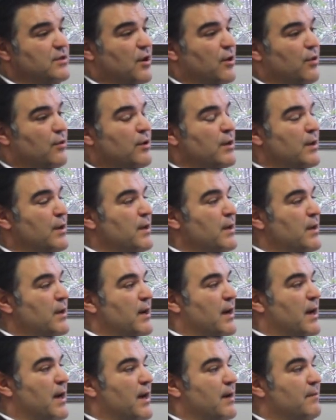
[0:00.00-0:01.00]
So
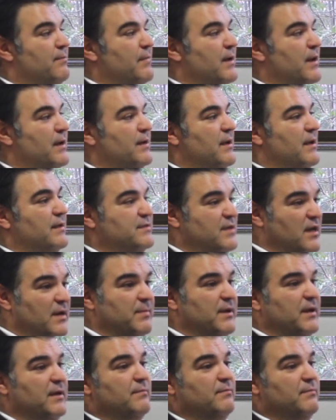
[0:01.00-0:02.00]
it's
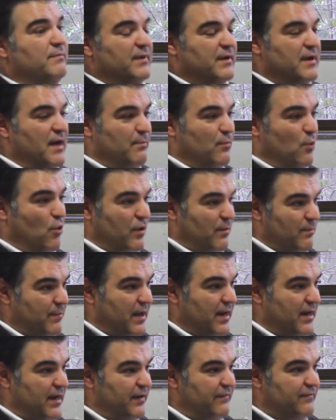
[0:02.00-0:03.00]
going to become more
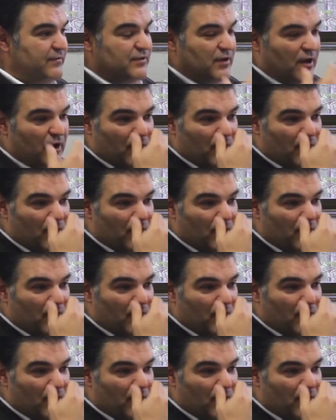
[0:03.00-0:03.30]
competitive.